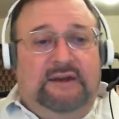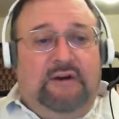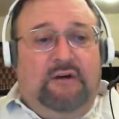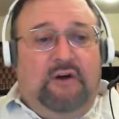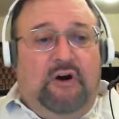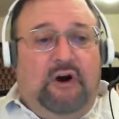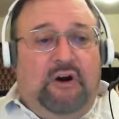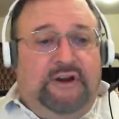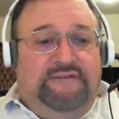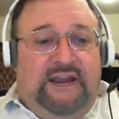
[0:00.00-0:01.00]
are
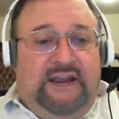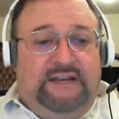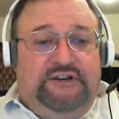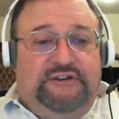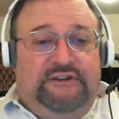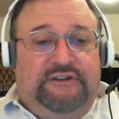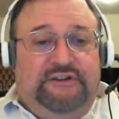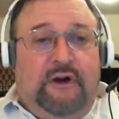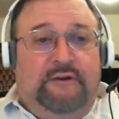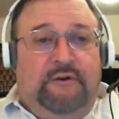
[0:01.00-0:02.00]
advantages to the
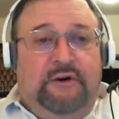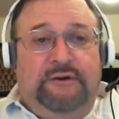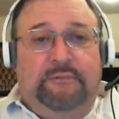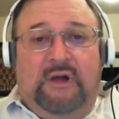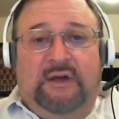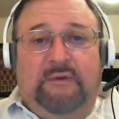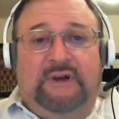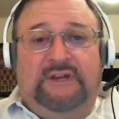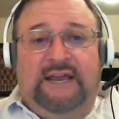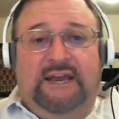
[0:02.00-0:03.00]
software. You probably want
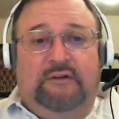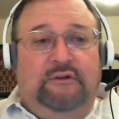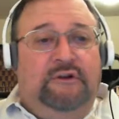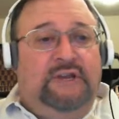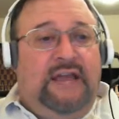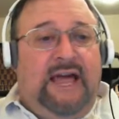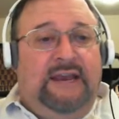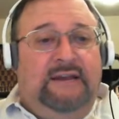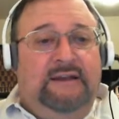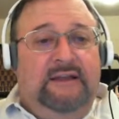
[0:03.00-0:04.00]
to take a look at
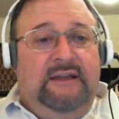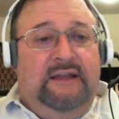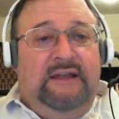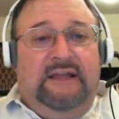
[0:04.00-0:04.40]
it. It